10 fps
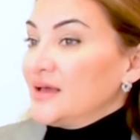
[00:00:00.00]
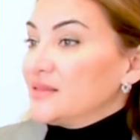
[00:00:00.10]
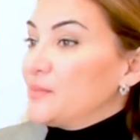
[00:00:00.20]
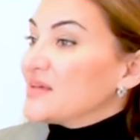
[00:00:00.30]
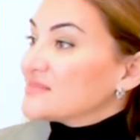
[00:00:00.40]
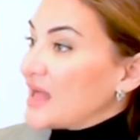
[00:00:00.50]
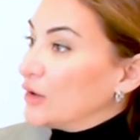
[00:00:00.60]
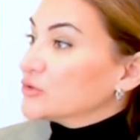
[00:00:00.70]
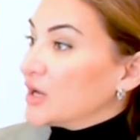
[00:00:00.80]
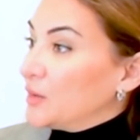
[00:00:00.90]
the best
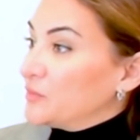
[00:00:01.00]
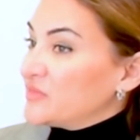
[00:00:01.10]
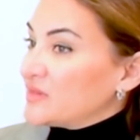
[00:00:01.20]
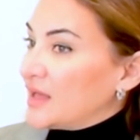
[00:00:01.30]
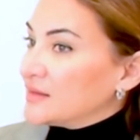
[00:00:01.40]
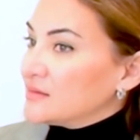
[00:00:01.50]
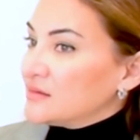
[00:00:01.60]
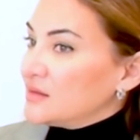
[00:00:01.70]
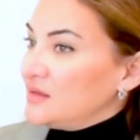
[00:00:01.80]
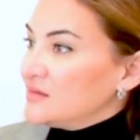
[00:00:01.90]
outcomes, and
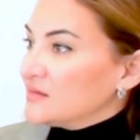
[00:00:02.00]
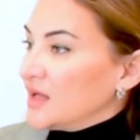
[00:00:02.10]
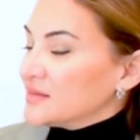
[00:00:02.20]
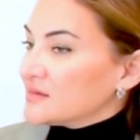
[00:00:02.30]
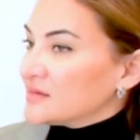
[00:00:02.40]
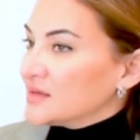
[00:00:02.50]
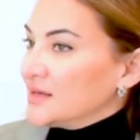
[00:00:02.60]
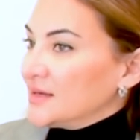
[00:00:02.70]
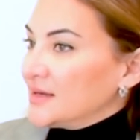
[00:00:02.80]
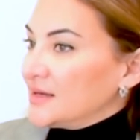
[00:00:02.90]
he's not.
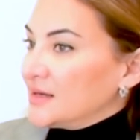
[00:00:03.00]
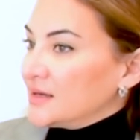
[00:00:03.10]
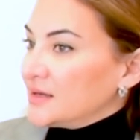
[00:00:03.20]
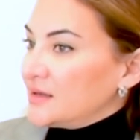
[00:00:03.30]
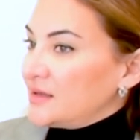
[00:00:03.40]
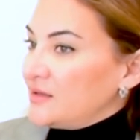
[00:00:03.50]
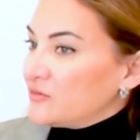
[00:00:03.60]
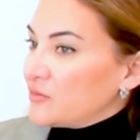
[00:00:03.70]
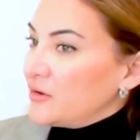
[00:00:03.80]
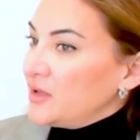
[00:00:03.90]
Uh,
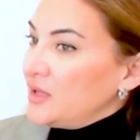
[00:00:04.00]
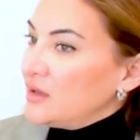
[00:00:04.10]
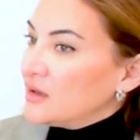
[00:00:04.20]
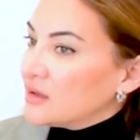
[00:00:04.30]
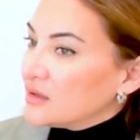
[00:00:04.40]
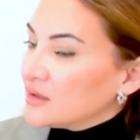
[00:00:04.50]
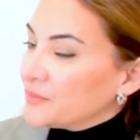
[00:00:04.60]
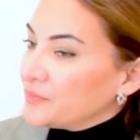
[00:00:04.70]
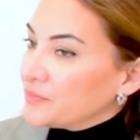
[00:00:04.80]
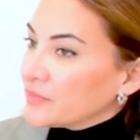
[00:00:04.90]
he's very
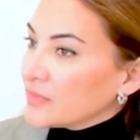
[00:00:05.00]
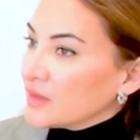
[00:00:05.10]
um,